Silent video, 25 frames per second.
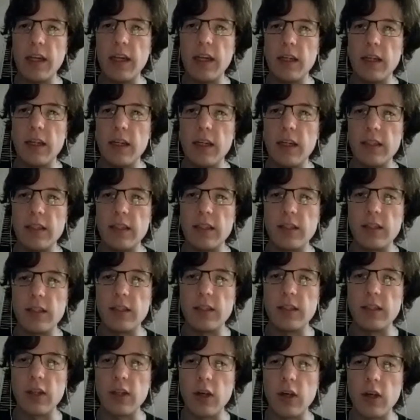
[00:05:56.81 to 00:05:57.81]
And
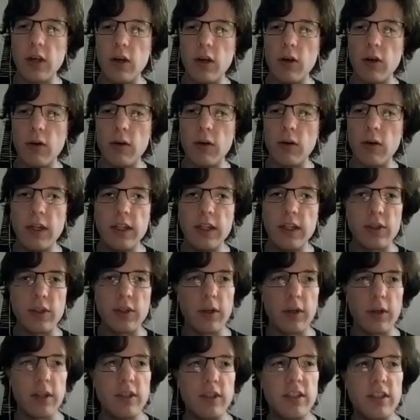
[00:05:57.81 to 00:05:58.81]
so
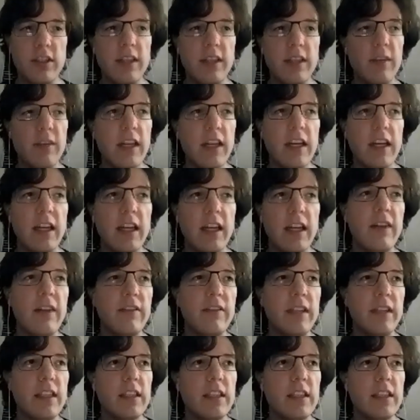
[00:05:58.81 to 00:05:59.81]
storage seemed like an
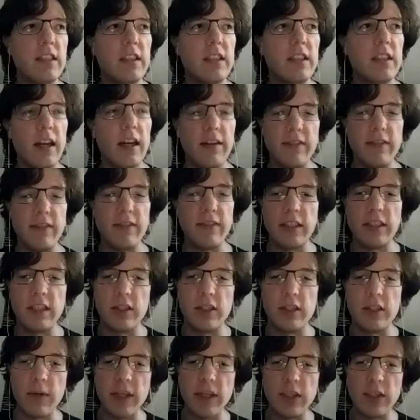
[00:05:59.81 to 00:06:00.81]
obvious
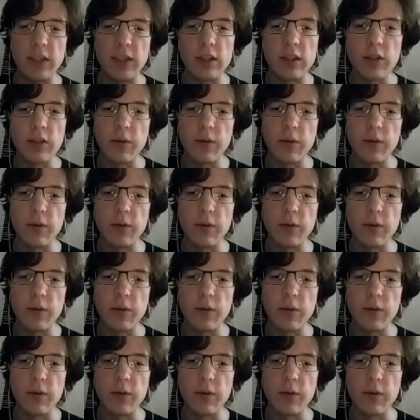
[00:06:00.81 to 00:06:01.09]
situation. So we